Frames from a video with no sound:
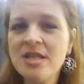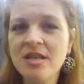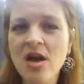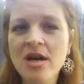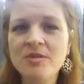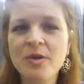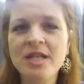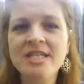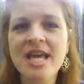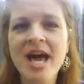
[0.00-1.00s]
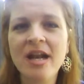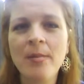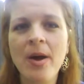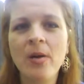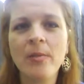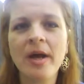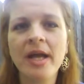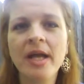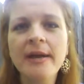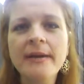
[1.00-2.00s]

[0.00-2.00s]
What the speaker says: that the hospital has had about my